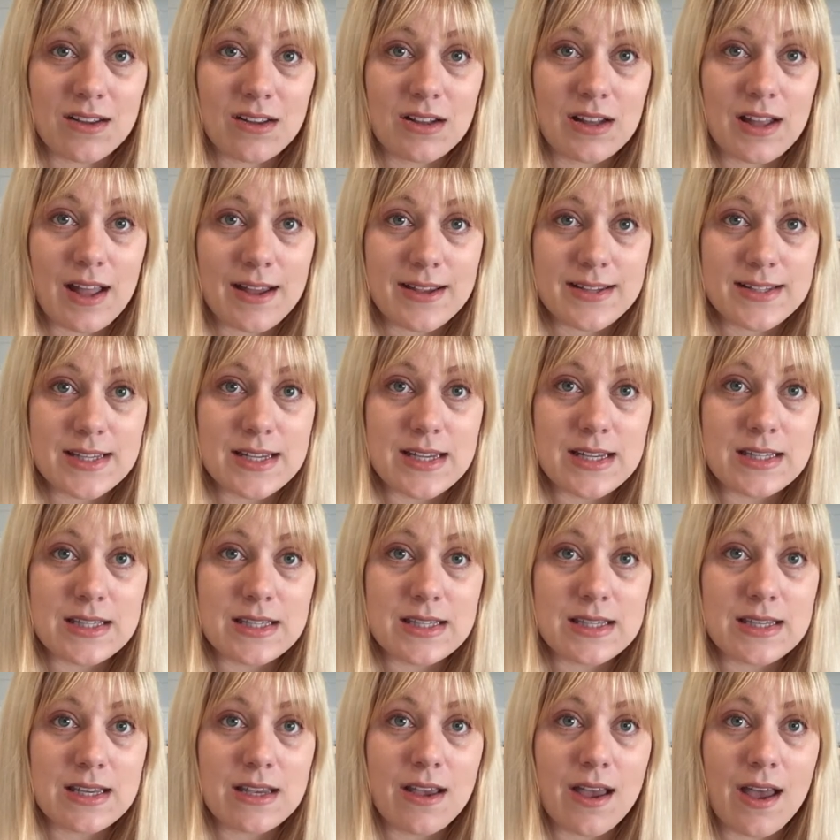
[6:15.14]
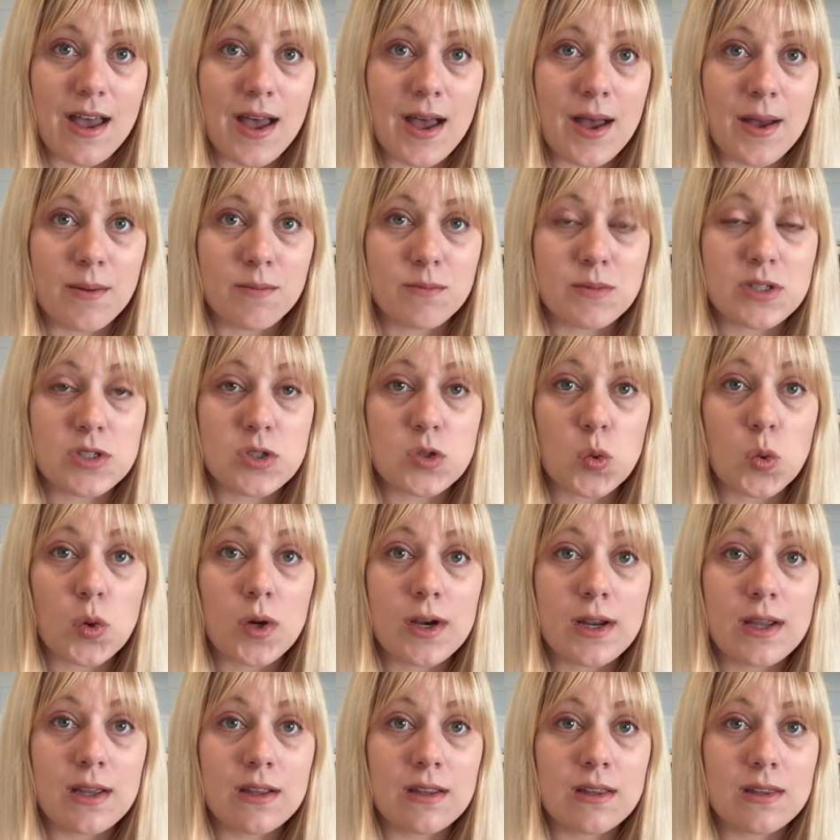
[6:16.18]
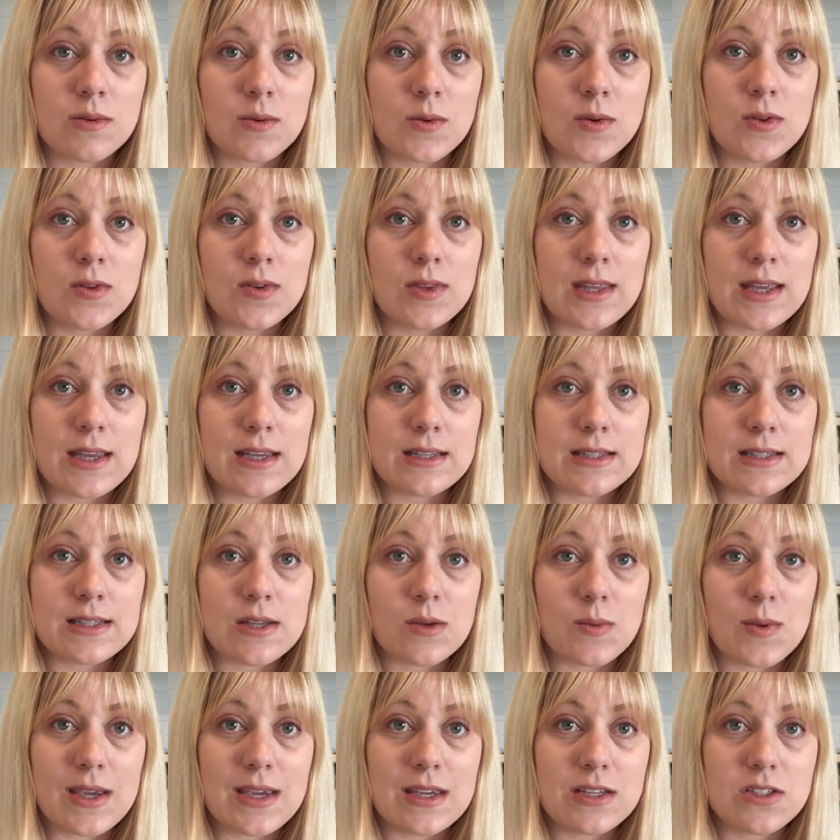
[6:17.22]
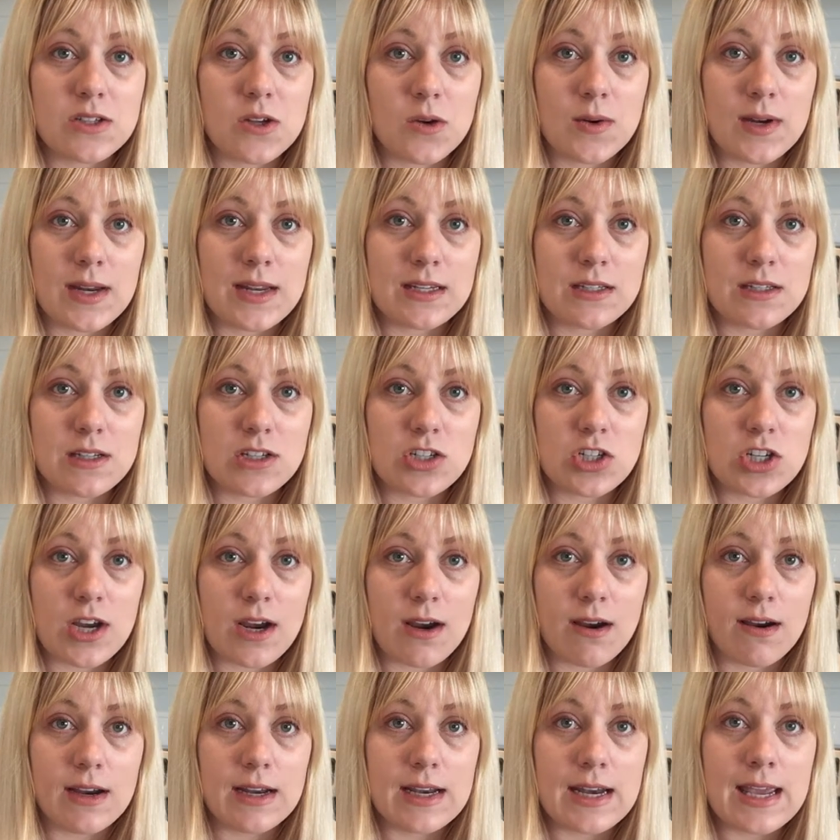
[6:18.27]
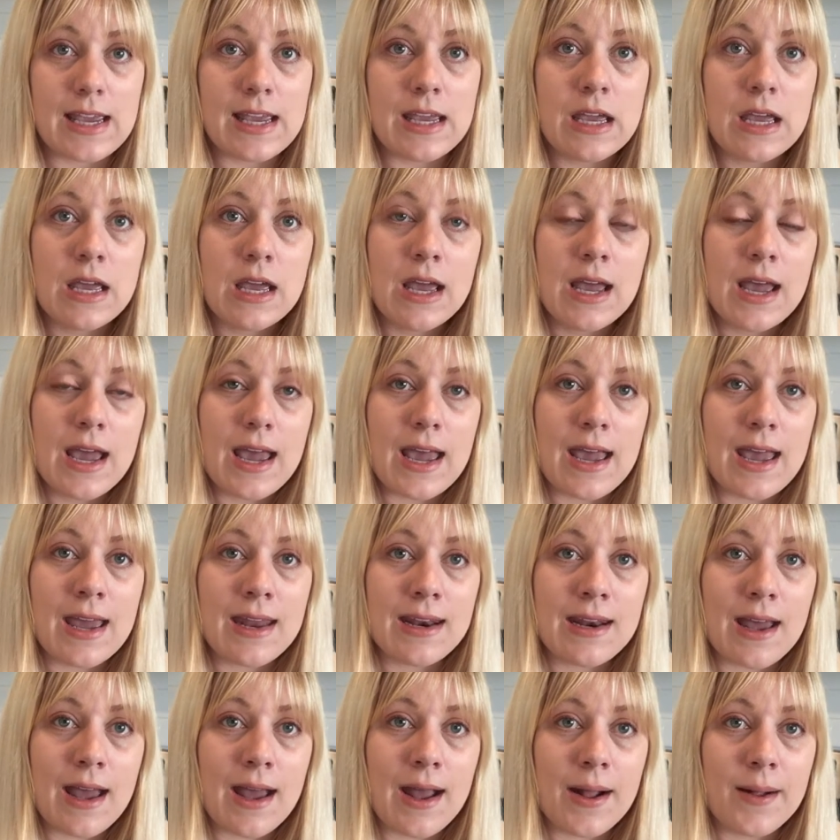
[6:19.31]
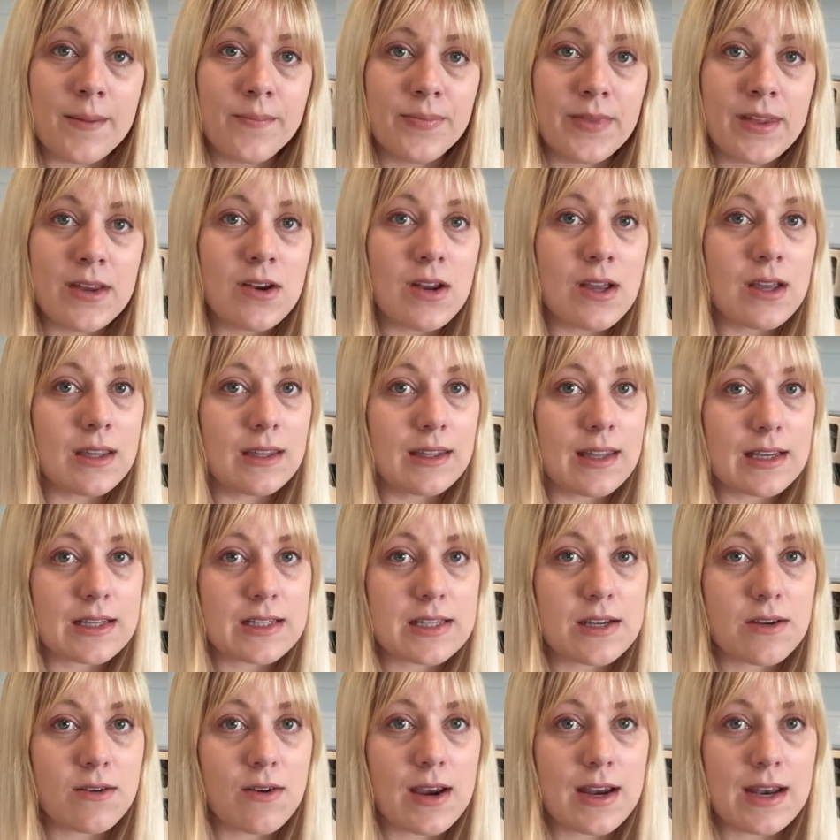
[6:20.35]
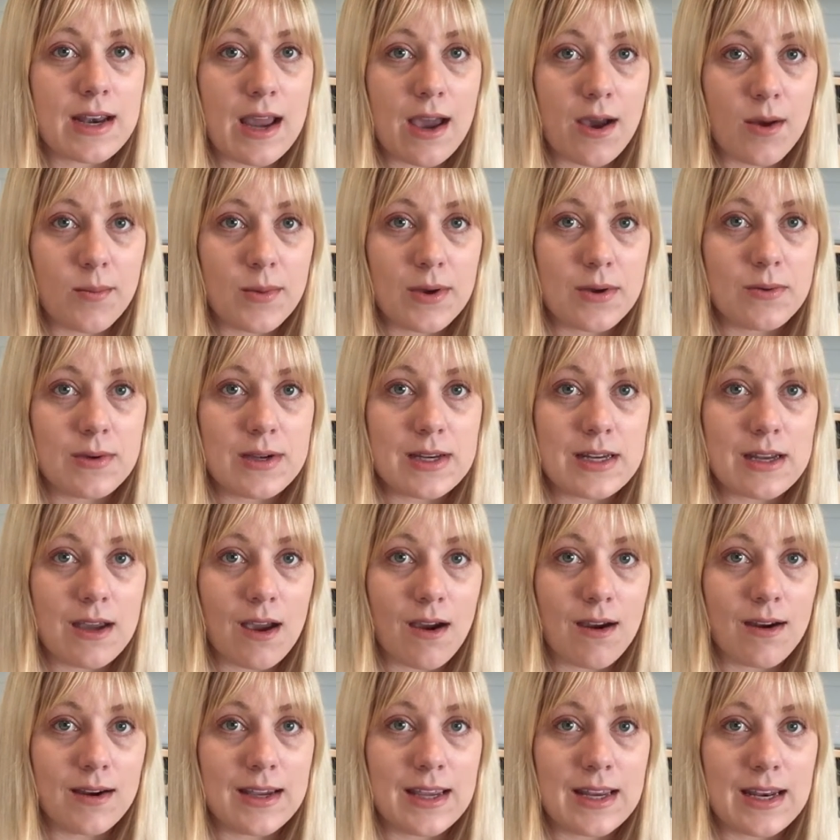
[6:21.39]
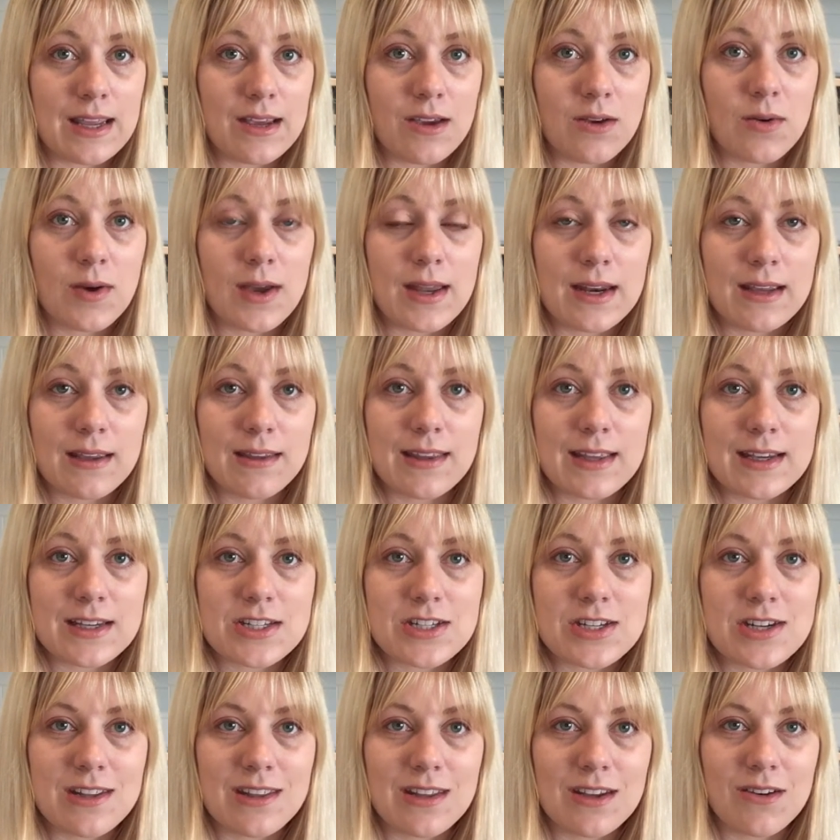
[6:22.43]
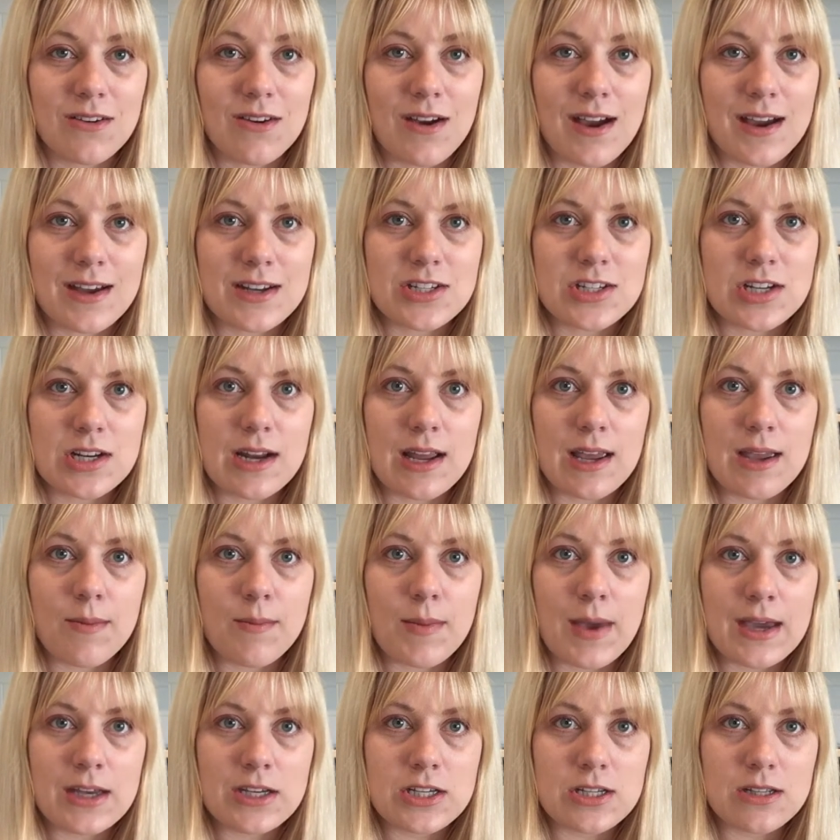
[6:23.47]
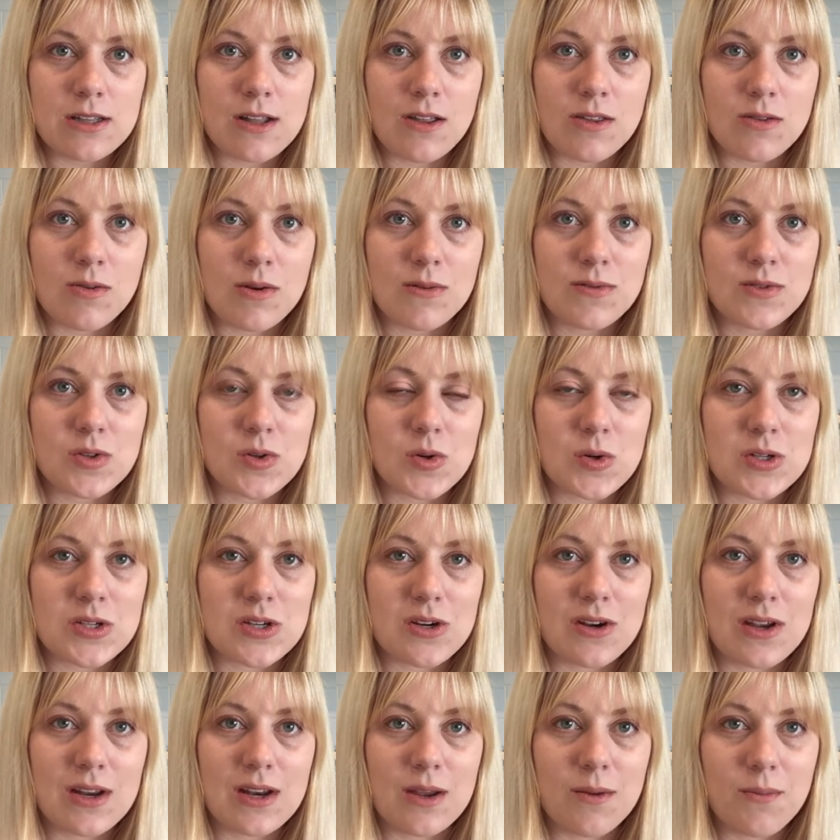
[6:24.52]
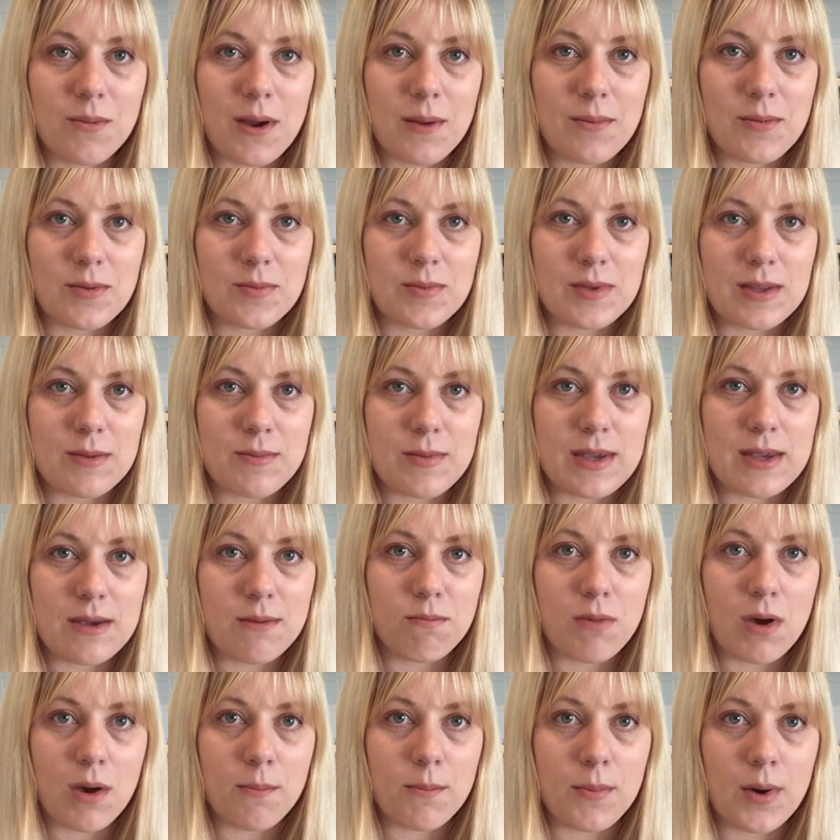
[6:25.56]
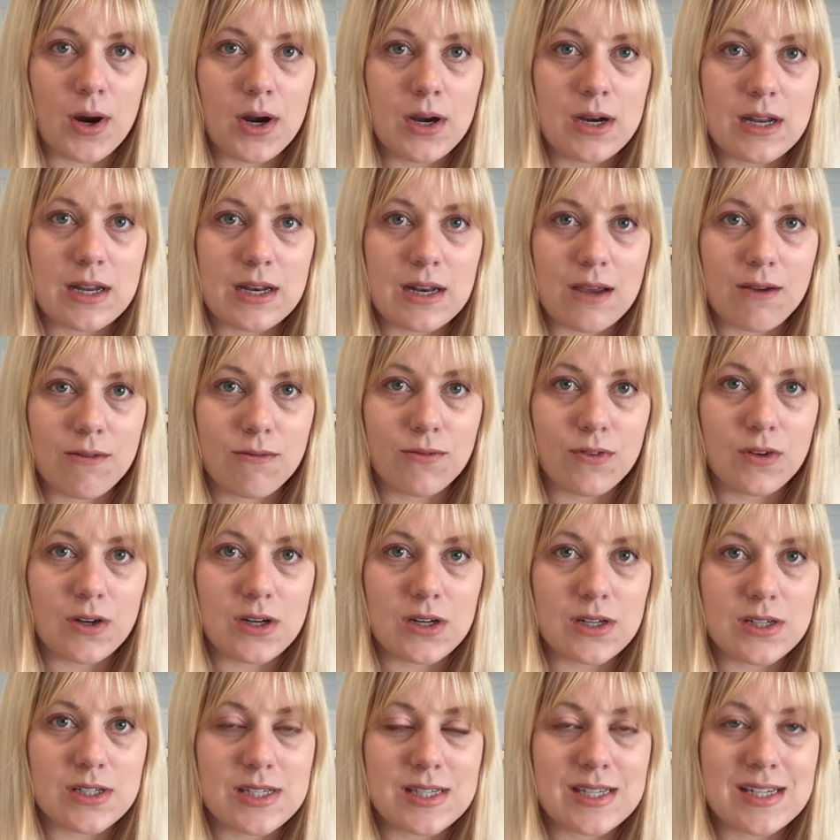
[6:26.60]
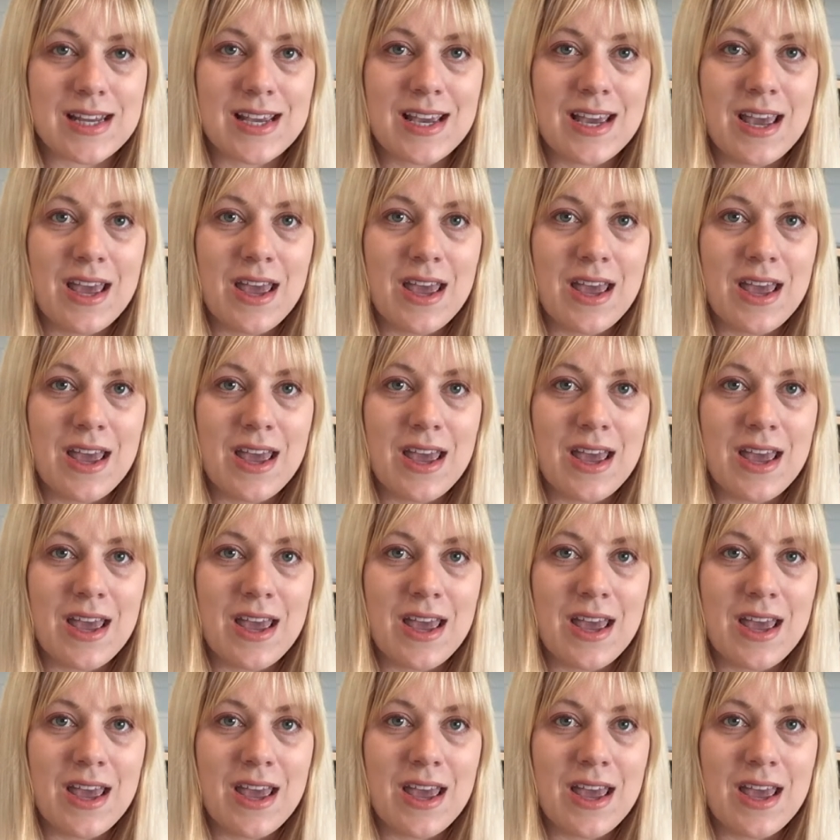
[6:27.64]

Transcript: closets, sorting through things that we could donate to charity. And they're not collecting right now, but we are getting quite a collection in the garage. And I imagine the thrift stores are going to probably be bombarded at first